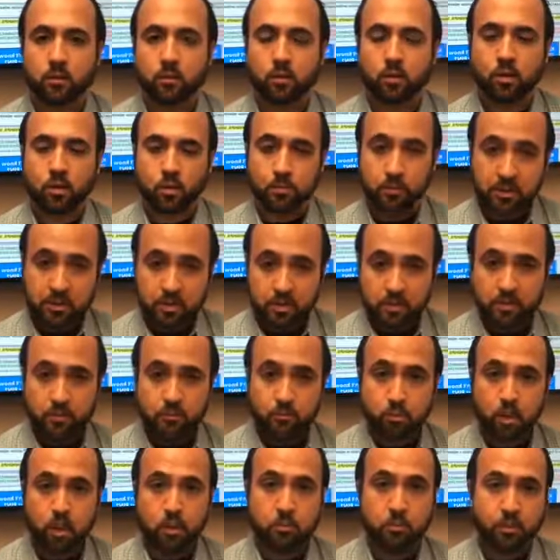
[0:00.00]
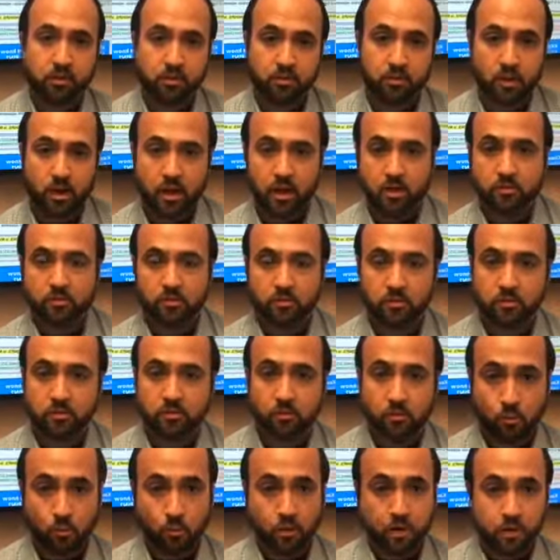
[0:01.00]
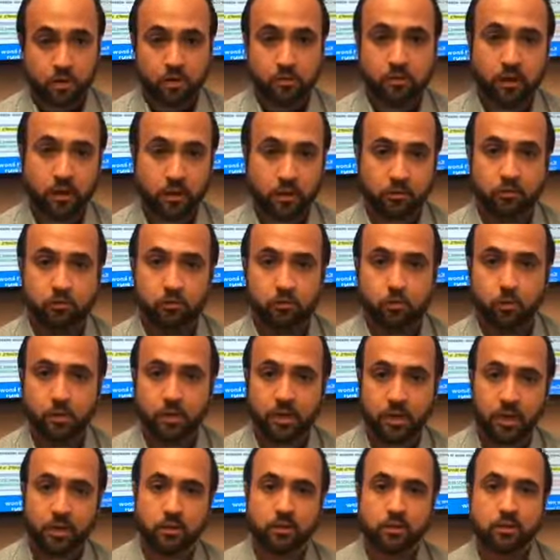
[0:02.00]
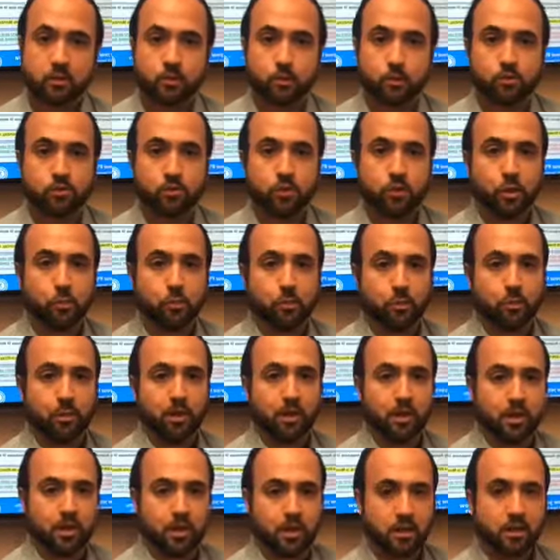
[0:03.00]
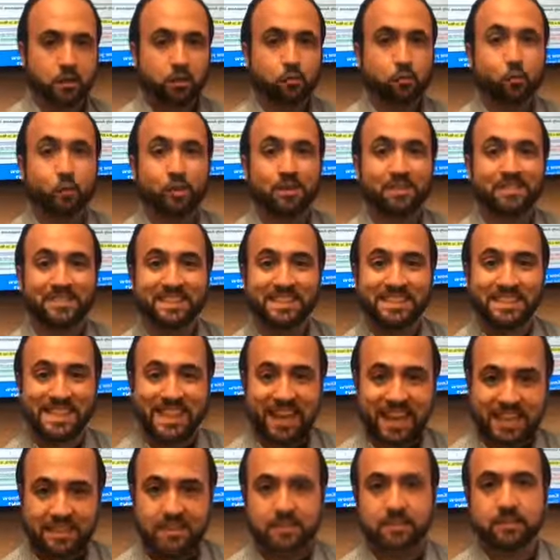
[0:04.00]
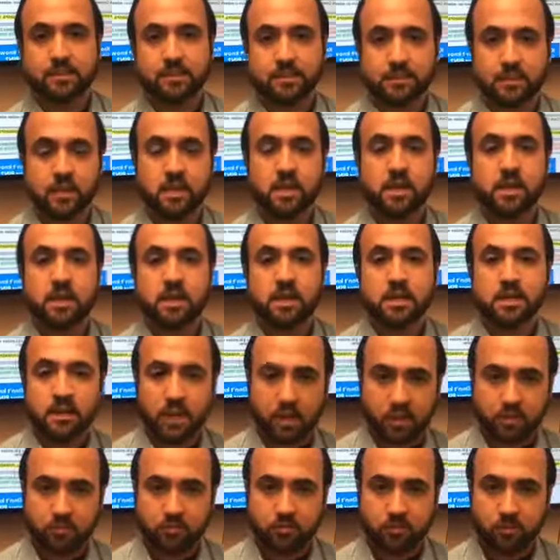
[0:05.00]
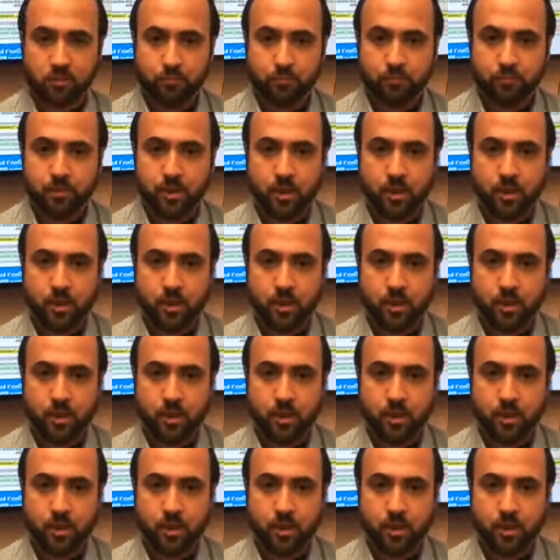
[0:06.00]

we're appealing property taxes for tax year 2018, which are going to be paid in 2019 next year.